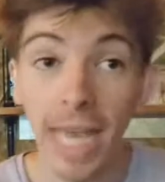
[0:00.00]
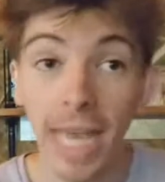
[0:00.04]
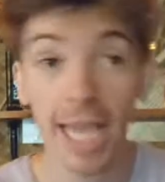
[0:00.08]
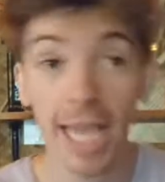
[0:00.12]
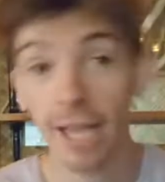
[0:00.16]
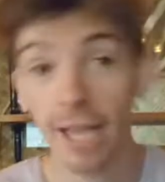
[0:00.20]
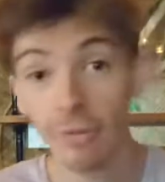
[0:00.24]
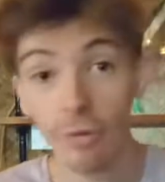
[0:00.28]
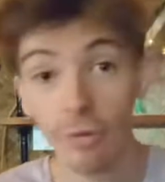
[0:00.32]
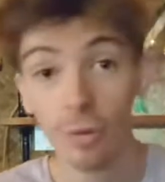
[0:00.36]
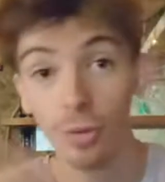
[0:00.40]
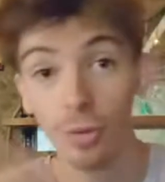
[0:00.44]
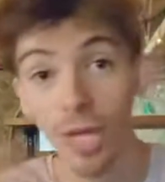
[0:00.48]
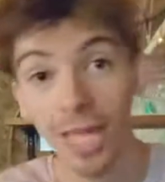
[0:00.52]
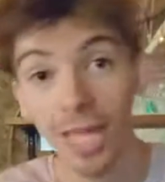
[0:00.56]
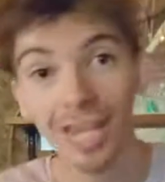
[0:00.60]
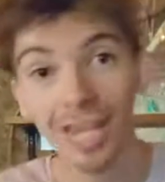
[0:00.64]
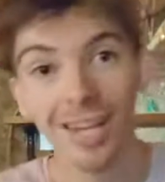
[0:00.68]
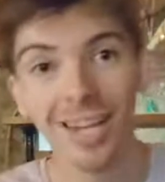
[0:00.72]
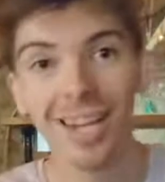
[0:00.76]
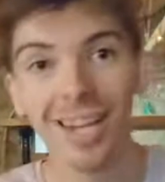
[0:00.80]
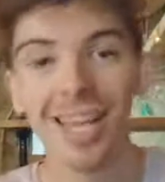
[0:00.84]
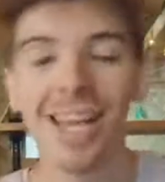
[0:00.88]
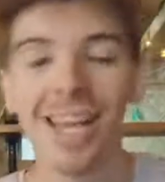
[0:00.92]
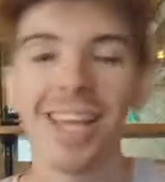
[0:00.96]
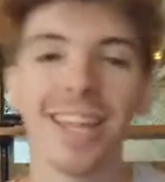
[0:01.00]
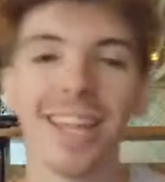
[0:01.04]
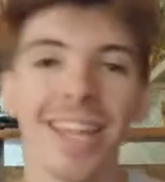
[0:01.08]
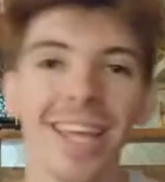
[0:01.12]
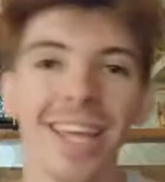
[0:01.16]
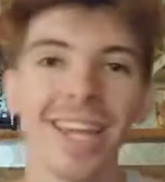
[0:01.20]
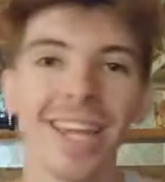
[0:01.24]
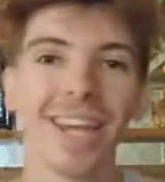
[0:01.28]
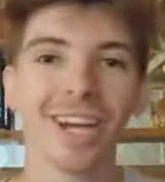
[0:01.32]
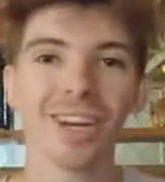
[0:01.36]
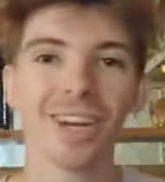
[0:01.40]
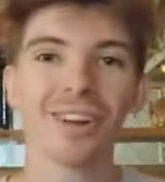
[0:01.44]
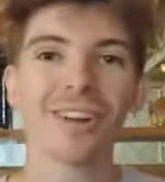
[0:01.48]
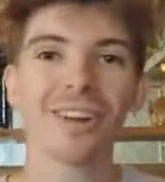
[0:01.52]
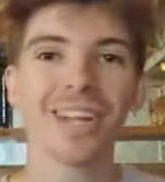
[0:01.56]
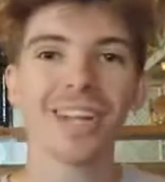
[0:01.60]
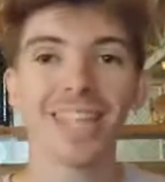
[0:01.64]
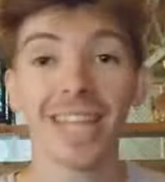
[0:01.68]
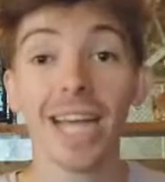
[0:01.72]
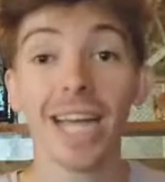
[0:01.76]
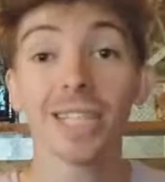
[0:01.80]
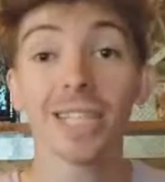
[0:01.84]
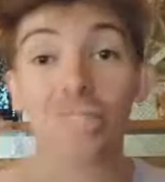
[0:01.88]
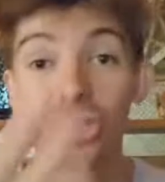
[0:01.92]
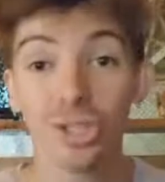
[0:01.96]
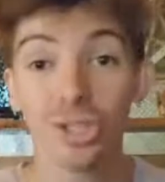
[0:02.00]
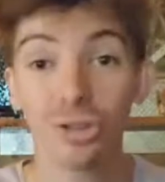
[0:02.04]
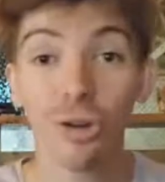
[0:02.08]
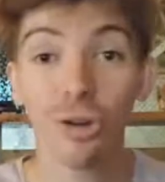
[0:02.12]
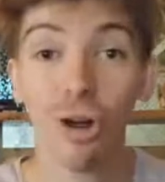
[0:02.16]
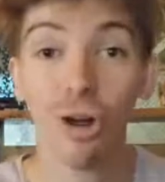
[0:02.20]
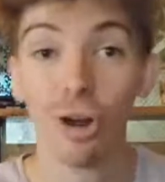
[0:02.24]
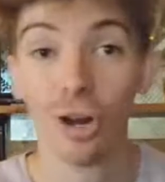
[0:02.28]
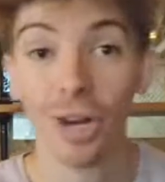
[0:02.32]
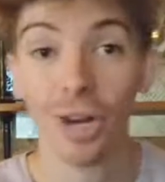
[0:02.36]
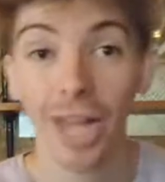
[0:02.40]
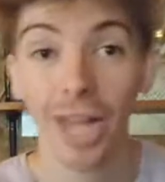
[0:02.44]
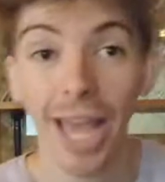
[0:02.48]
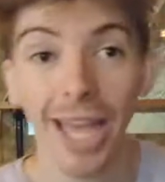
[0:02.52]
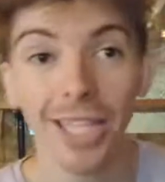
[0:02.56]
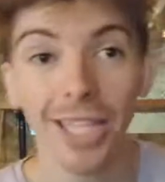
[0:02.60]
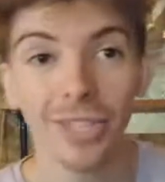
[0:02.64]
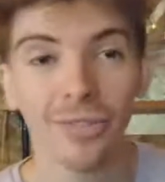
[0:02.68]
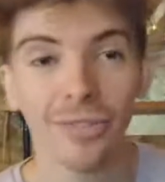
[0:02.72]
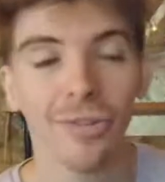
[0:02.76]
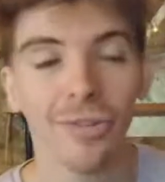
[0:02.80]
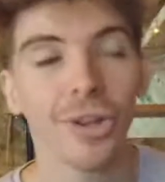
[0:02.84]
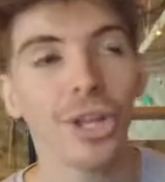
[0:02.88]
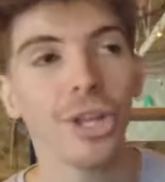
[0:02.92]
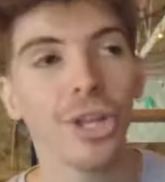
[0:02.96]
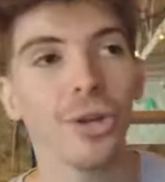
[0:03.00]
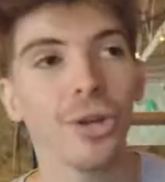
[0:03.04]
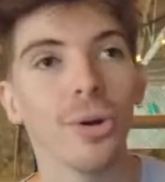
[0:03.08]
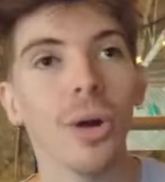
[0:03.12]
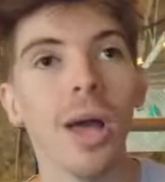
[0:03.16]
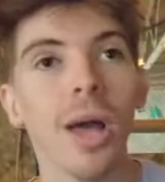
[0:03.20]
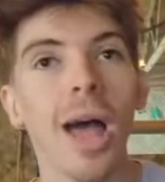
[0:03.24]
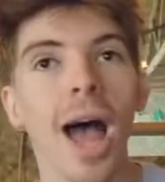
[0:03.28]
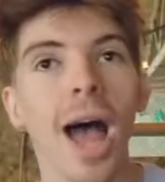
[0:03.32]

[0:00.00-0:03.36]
If you didn't, then agreed, that's a stronger case for you,